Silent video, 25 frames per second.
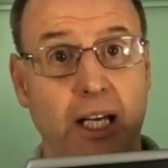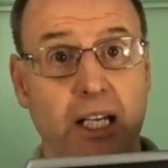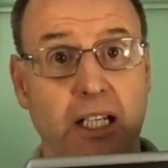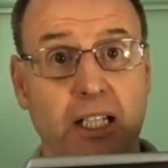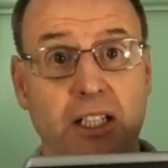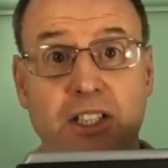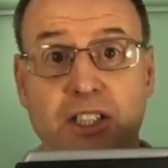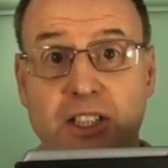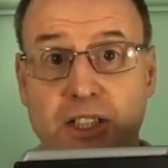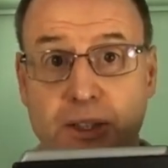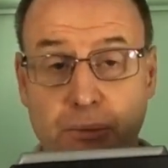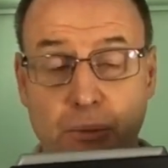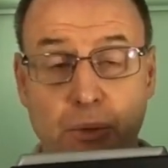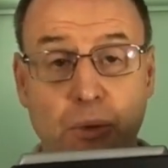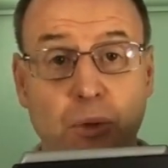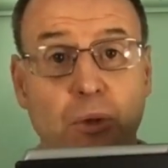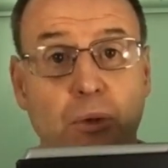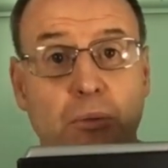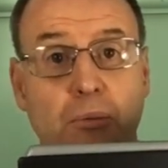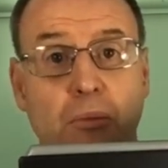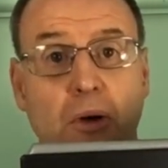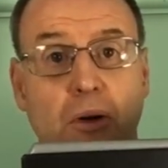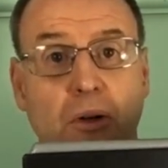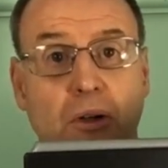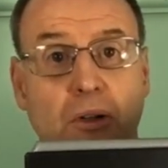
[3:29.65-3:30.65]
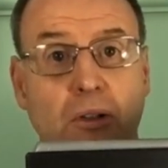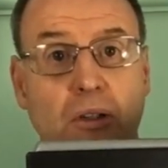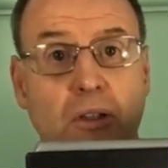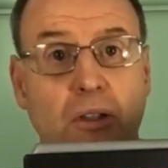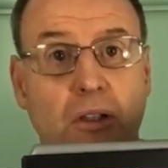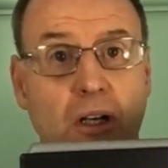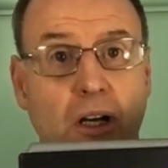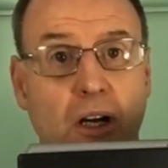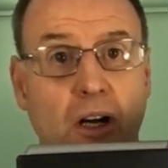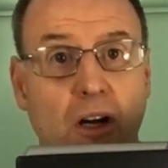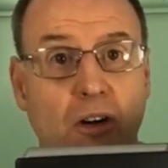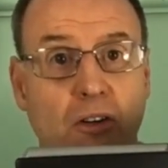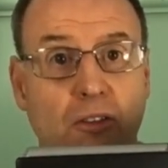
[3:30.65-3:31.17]
a small model
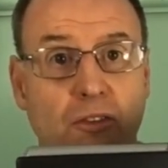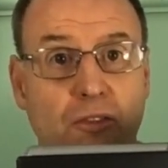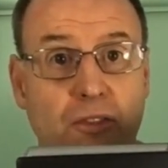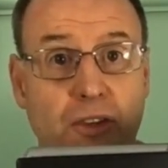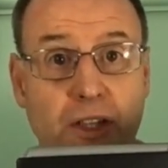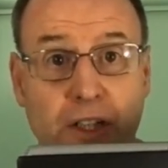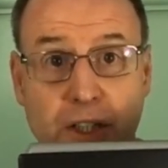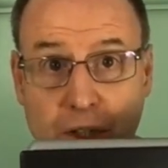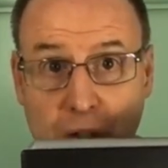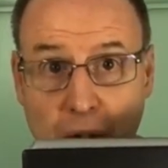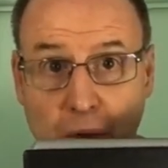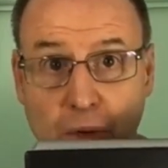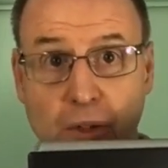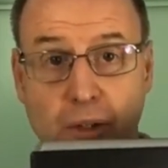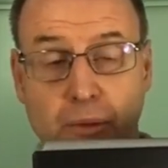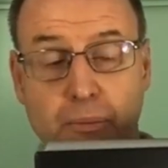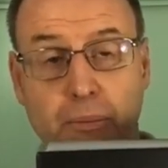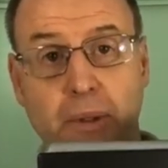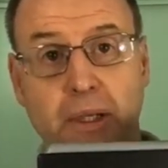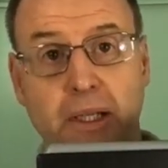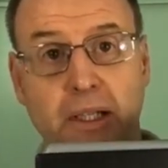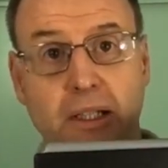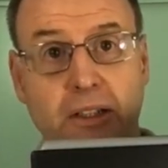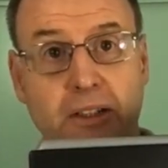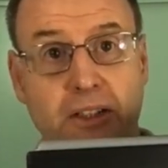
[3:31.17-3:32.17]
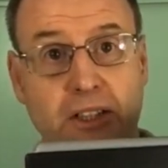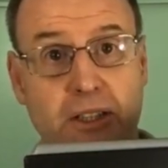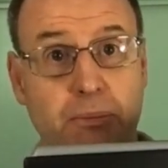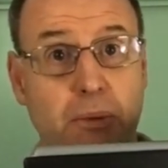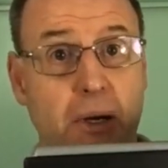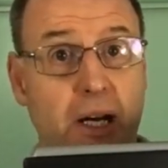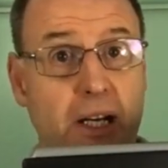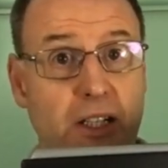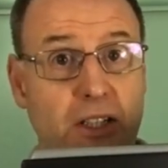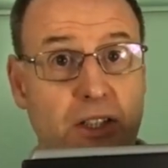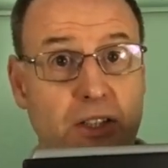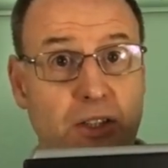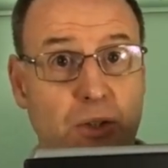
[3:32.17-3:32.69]
of the European
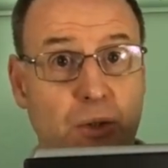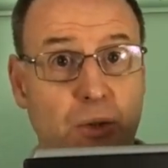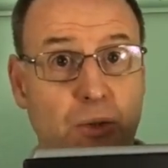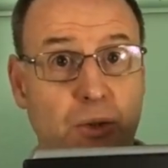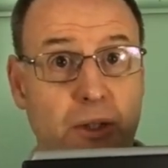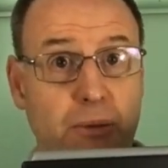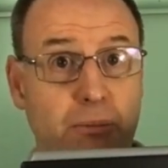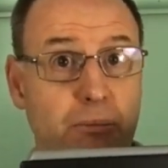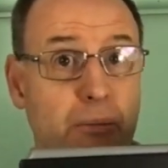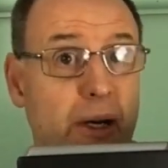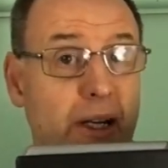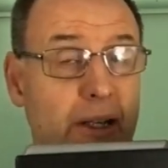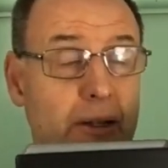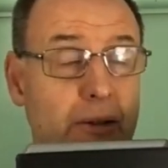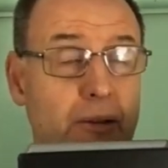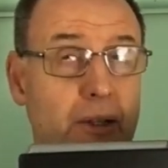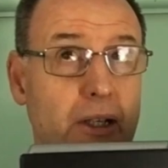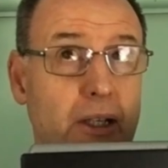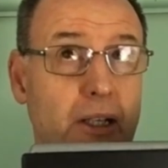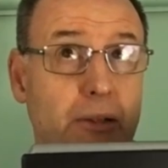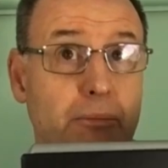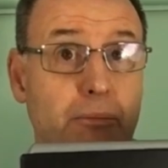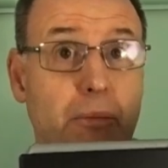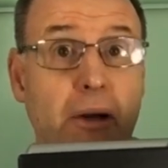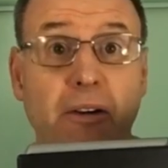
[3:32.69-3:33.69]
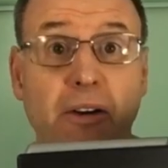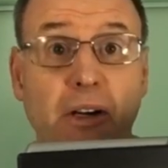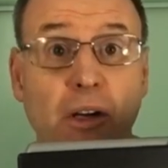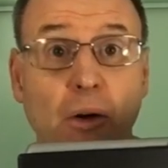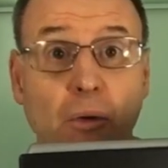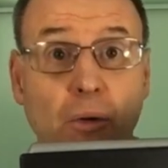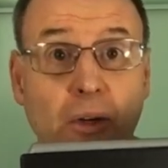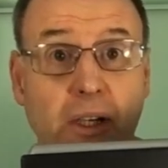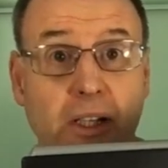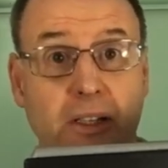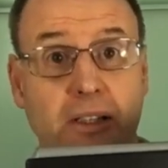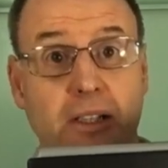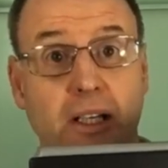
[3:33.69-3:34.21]
Spinosaurid
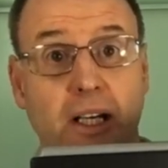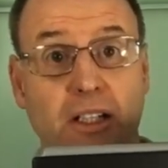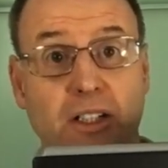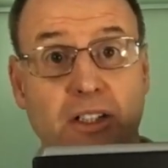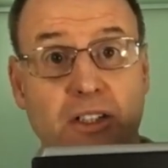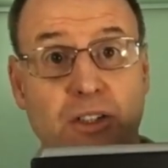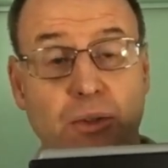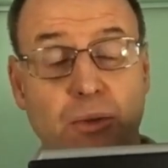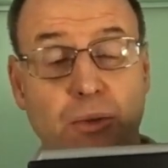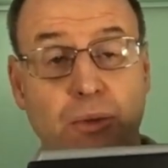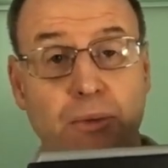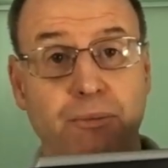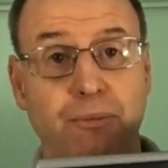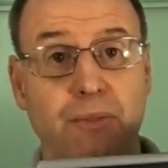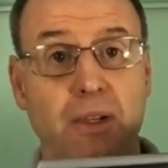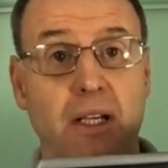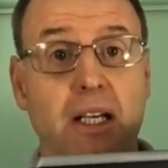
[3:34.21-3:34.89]
Baryonyx dinosaur.